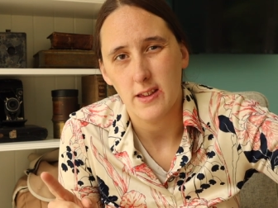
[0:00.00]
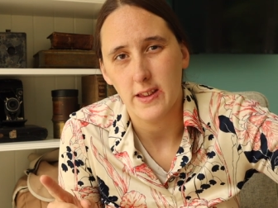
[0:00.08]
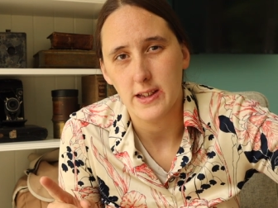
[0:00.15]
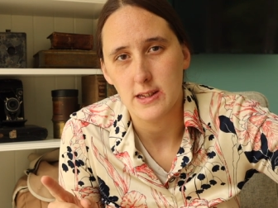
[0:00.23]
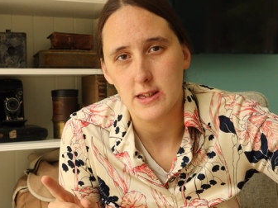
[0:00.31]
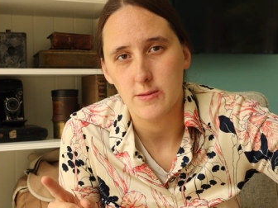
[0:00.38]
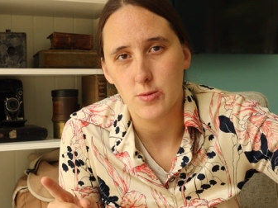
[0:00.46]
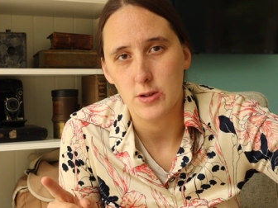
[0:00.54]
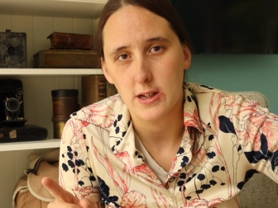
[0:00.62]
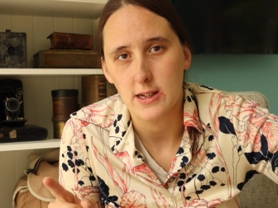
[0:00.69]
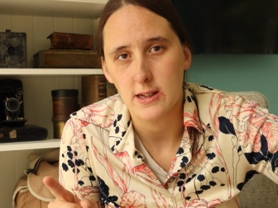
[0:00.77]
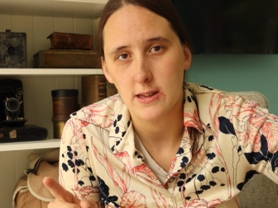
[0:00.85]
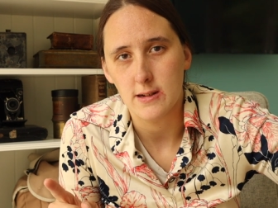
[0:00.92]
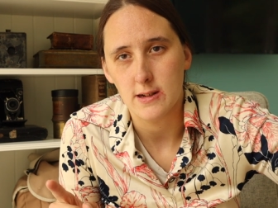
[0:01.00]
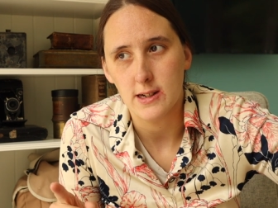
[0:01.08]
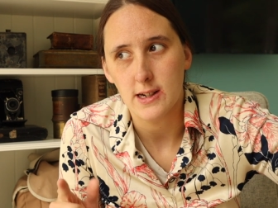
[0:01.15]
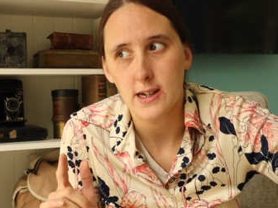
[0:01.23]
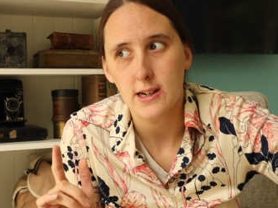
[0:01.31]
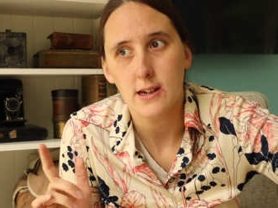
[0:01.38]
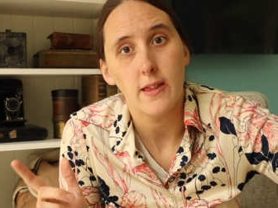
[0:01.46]
Unless it's pre eighteen
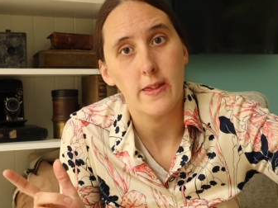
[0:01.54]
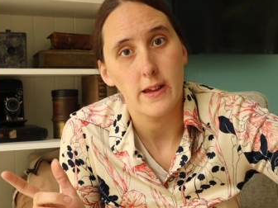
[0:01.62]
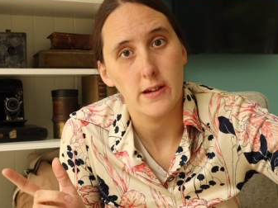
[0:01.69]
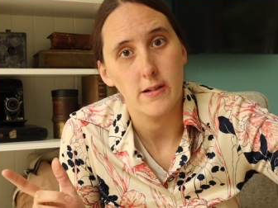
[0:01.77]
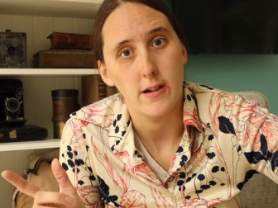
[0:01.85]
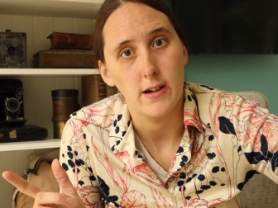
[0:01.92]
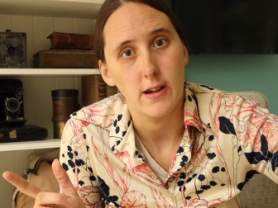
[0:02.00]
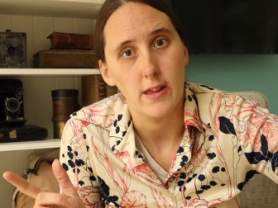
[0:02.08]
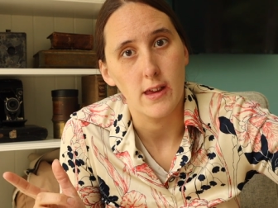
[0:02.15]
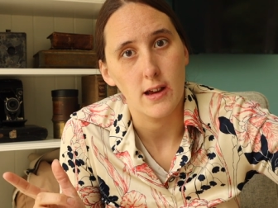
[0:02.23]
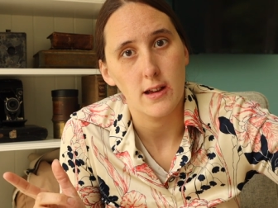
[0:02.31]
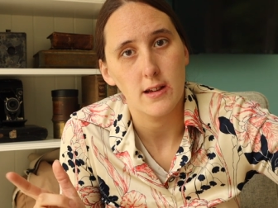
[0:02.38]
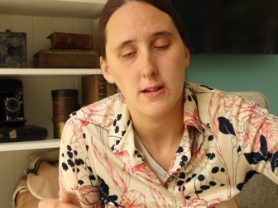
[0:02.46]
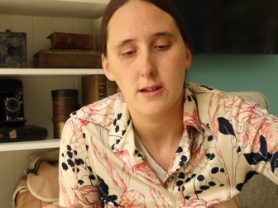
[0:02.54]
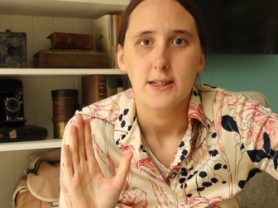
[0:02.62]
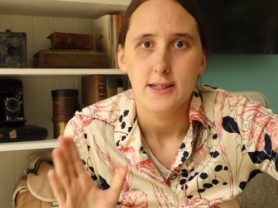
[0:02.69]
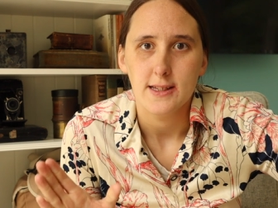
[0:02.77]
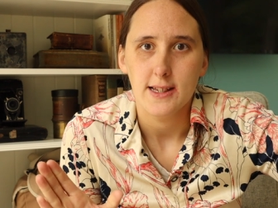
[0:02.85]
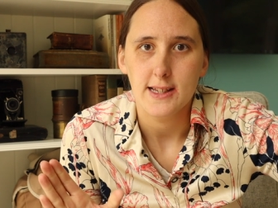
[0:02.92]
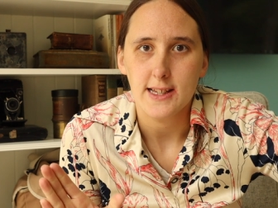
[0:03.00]
thirty-nine, then you're out of luck.
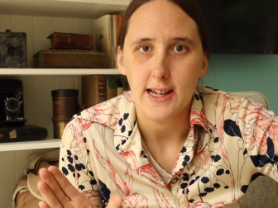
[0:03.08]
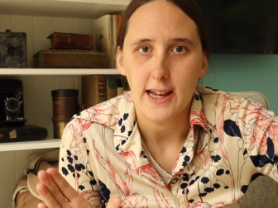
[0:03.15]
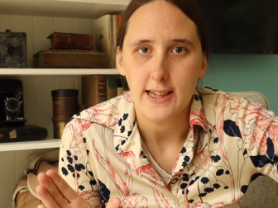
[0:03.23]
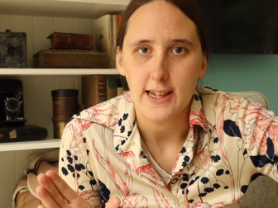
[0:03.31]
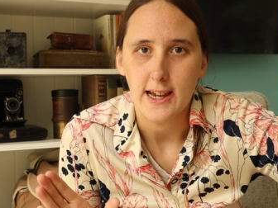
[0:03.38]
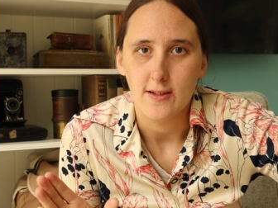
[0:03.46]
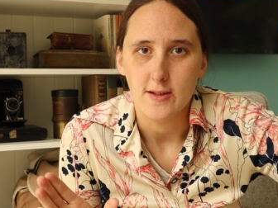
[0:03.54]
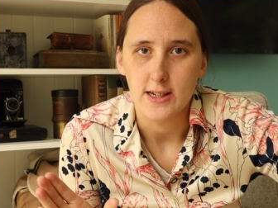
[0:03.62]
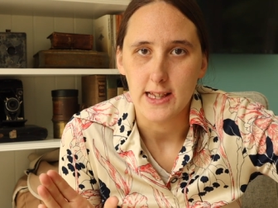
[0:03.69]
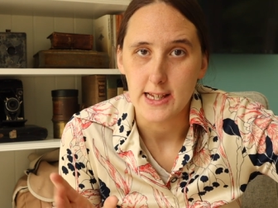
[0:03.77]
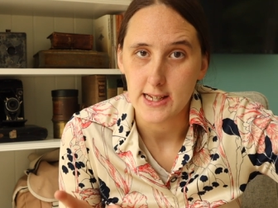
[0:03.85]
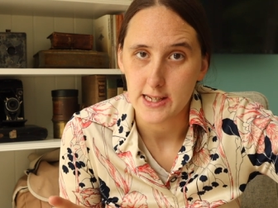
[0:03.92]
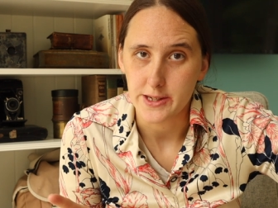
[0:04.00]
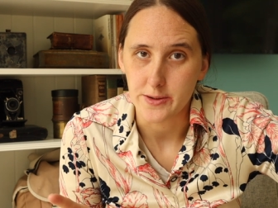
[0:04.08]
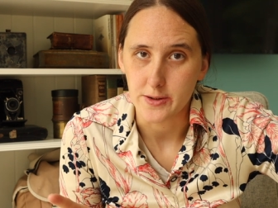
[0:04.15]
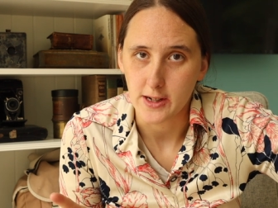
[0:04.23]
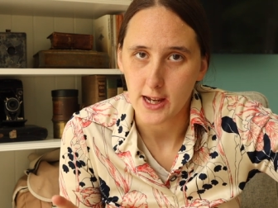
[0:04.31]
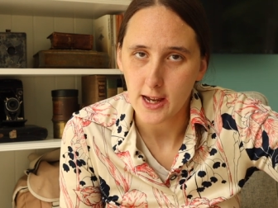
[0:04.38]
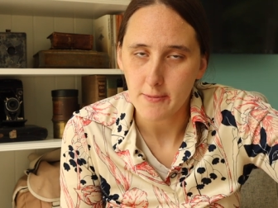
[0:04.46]
So let's get down to the history,